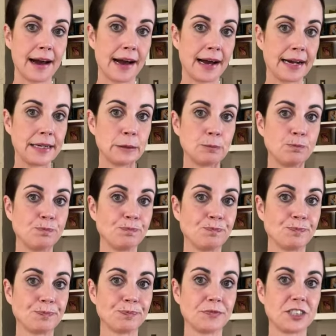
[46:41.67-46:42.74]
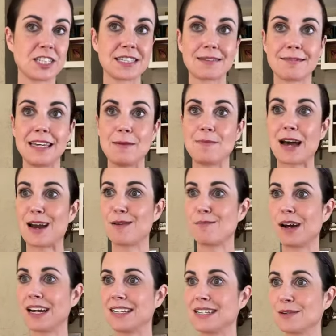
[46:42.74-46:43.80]
Um, just keep that in
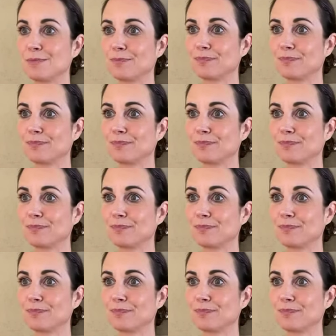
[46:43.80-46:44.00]
mind.